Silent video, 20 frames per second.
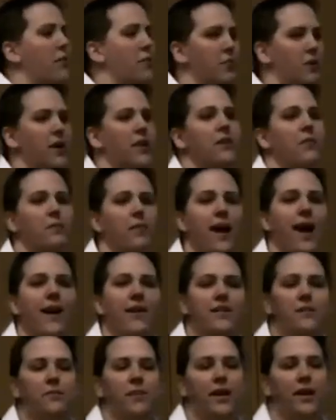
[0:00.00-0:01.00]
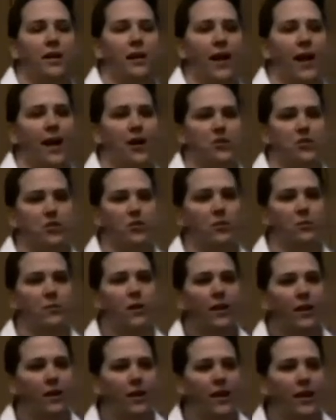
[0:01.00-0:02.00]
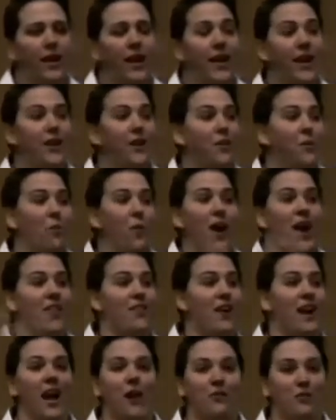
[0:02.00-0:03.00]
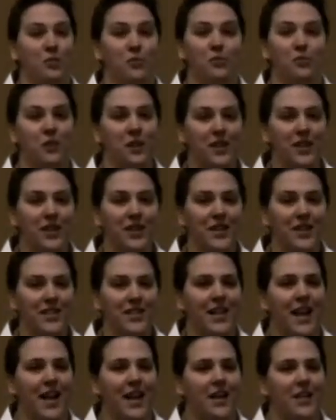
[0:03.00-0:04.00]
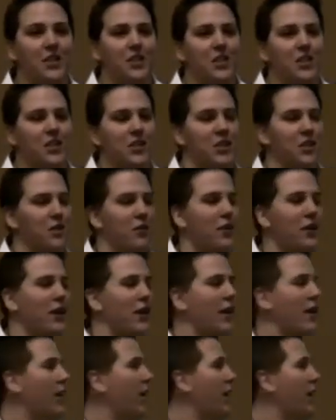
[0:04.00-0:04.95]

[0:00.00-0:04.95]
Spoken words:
and bring them back to my classroom in a way that I was really excited to do.